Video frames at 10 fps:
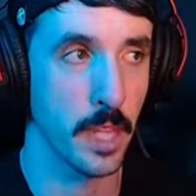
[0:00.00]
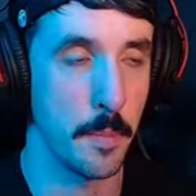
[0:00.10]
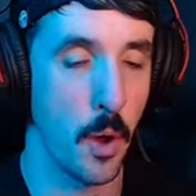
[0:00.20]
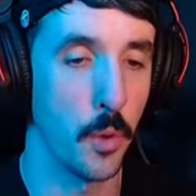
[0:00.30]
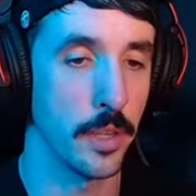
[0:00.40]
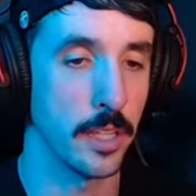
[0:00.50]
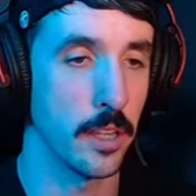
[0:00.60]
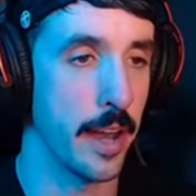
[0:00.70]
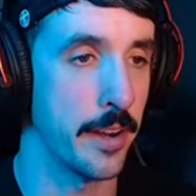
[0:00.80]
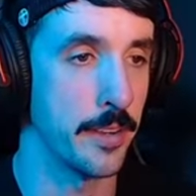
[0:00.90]
holding the
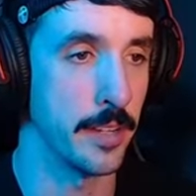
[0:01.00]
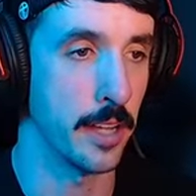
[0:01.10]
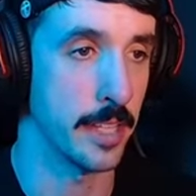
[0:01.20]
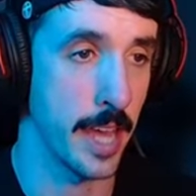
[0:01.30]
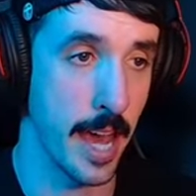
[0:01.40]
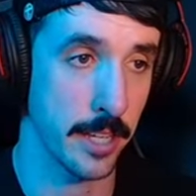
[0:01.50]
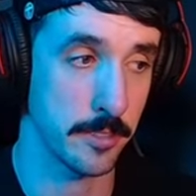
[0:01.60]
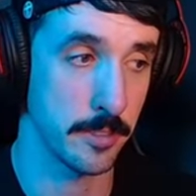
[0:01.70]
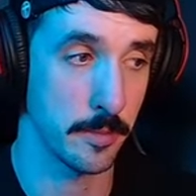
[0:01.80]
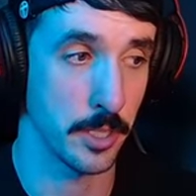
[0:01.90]
lighter and not the
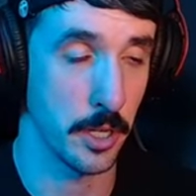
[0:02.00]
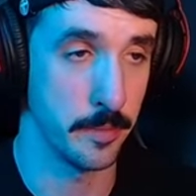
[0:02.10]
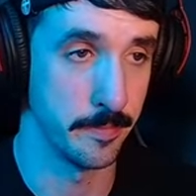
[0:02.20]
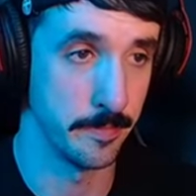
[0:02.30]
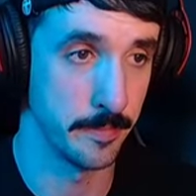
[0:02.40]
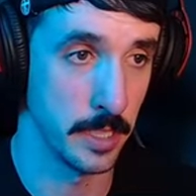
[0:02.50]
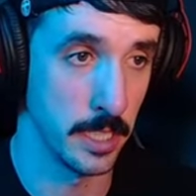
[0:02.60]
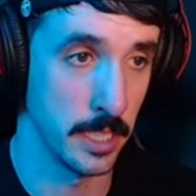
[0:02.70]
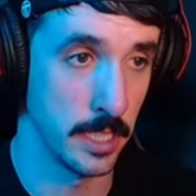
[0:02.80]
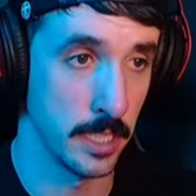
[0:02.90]
axe, so
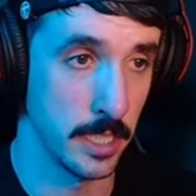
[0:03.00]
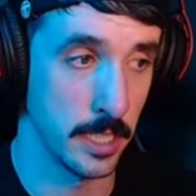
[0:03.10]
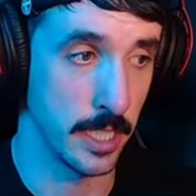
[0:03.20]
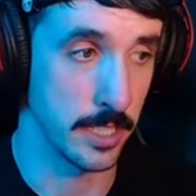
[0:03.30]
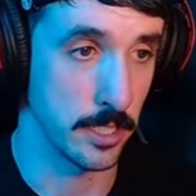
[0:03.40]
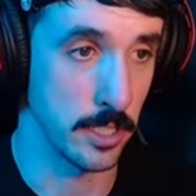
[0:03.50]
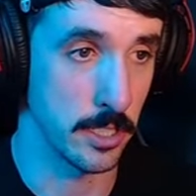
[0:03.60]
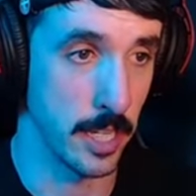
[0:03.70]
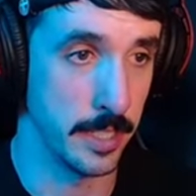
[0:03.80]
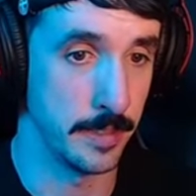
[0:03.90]
that's a good
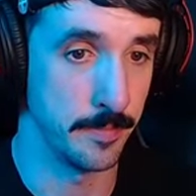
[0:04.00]
sign.